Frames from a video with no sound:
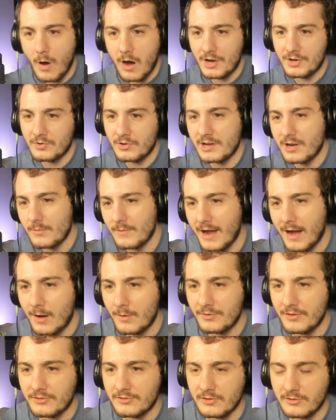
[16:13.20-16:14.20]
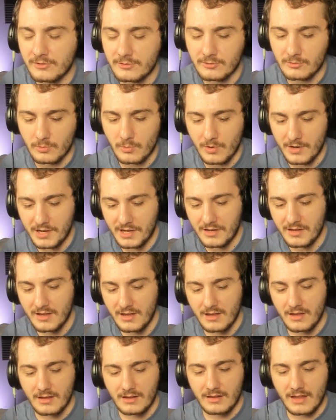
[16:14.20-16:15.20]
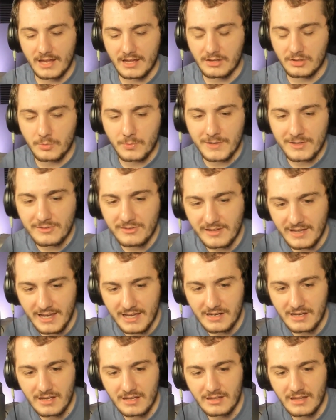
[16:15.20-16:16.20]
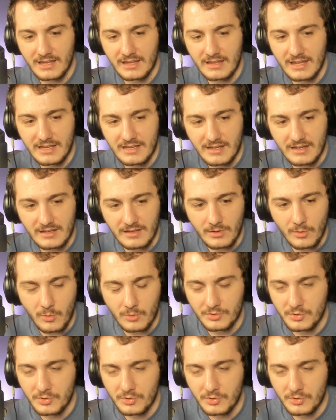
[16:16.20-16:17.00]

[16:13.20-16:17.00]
wandering around this destroyed like Louisiana, like